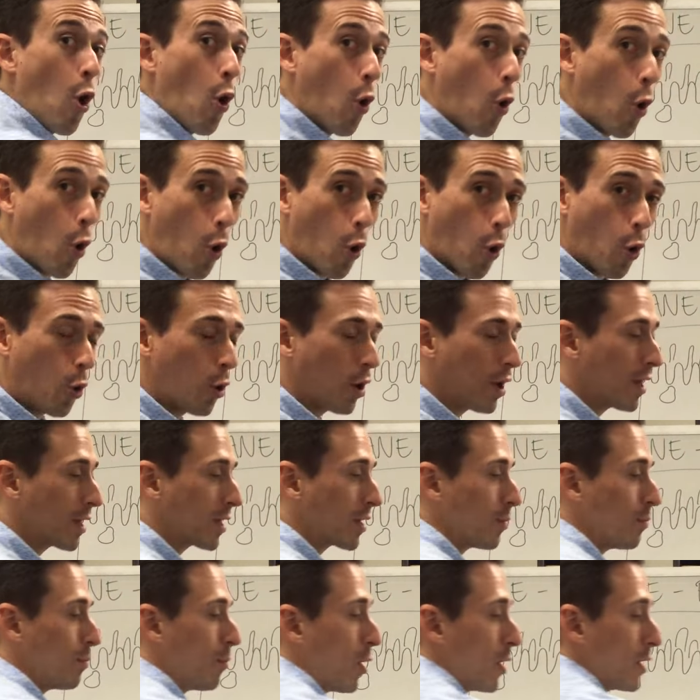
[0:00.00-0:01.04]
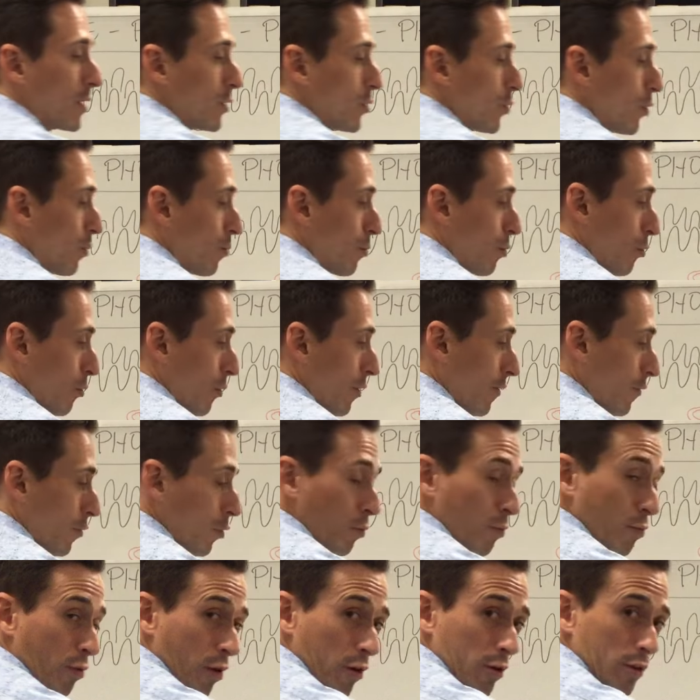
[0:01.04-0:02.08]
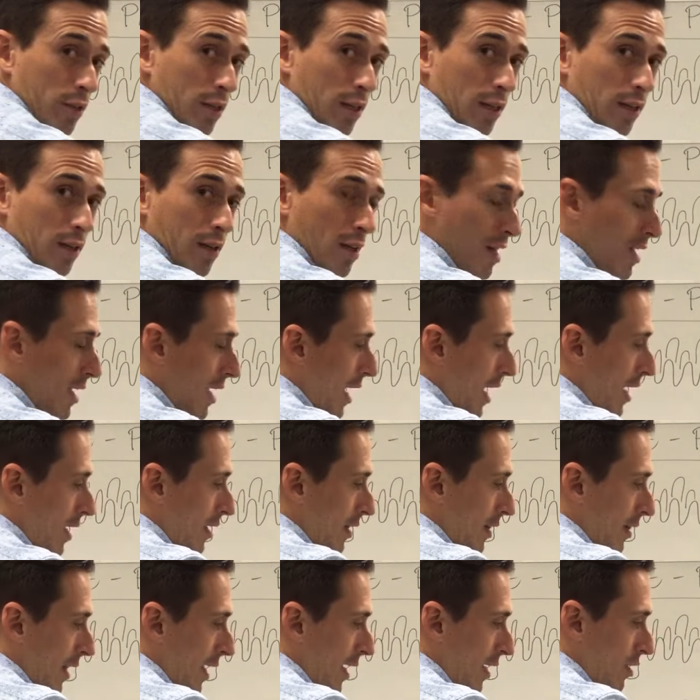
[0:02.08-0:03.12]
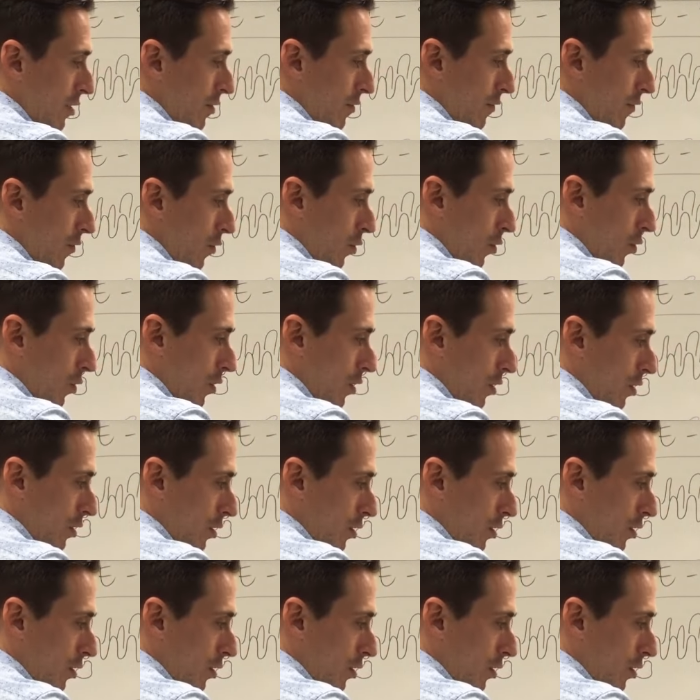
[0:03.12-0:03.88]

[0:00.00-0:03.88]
or it can bind to a peripheral protein and it allows for